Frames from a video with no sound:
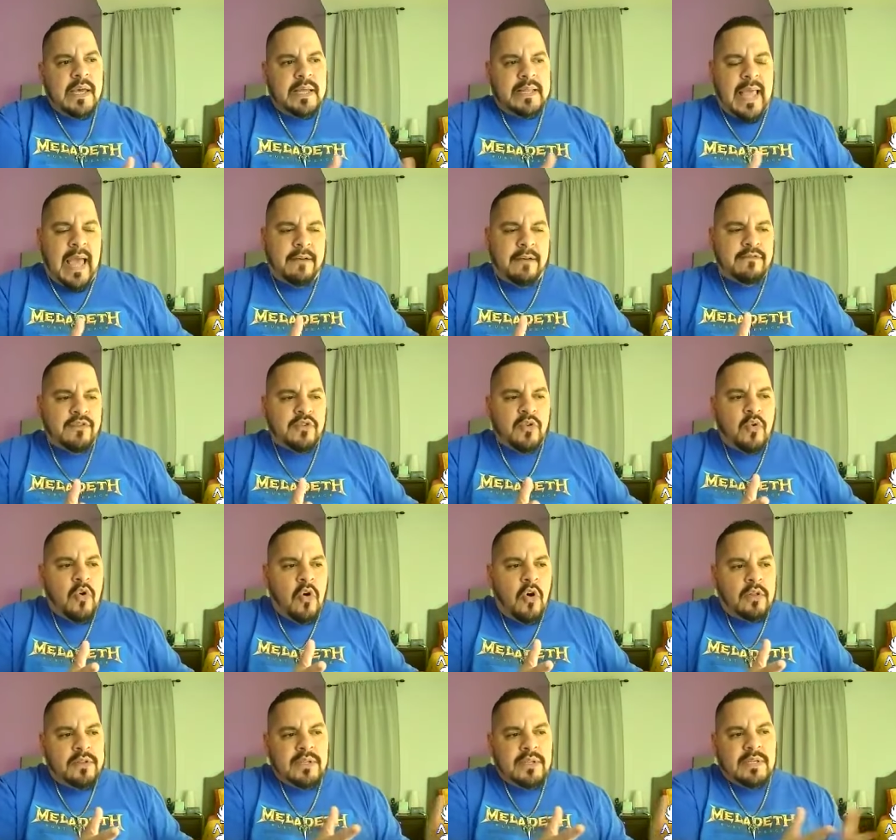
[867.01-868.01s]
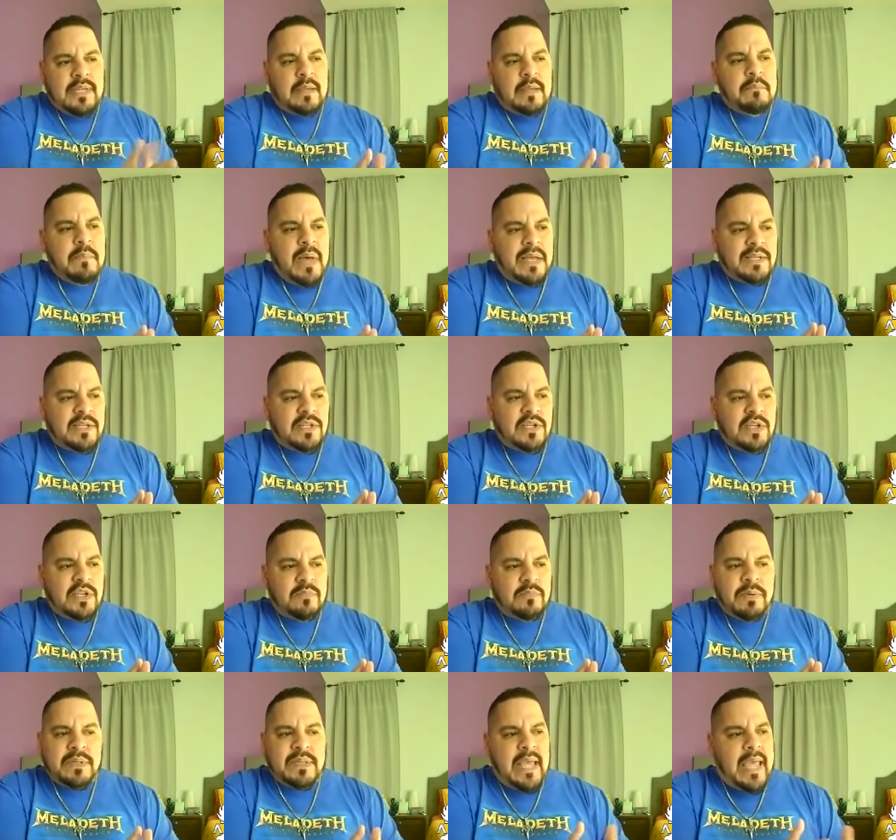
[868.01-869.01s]
They have so-called the same
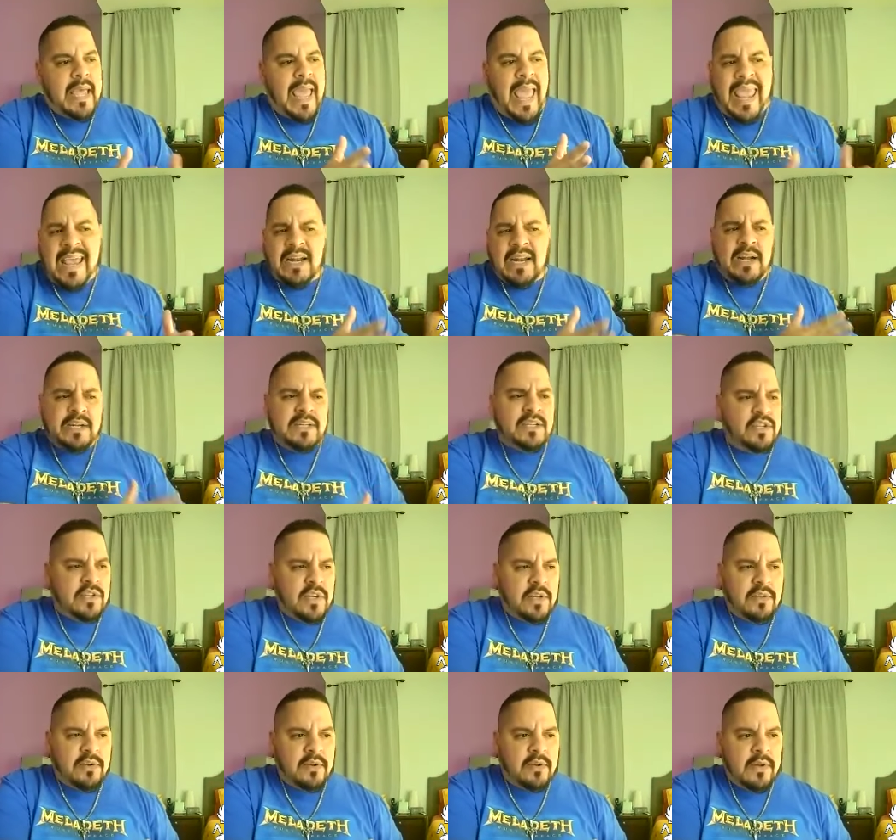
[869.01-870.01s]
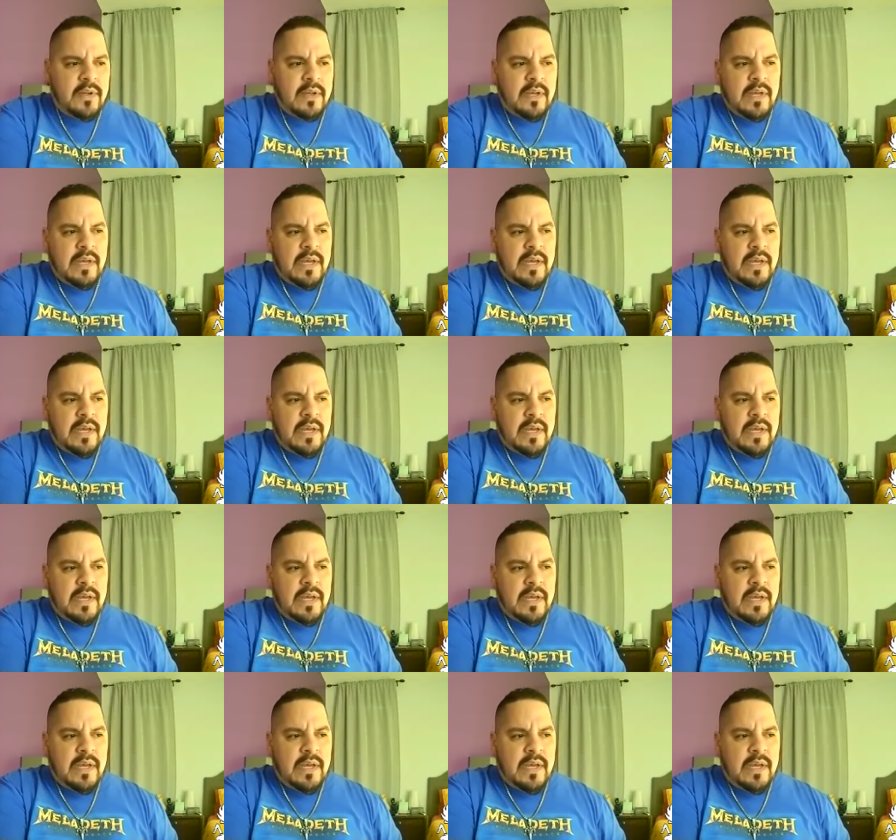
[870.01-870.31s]
messages, but they hate on each other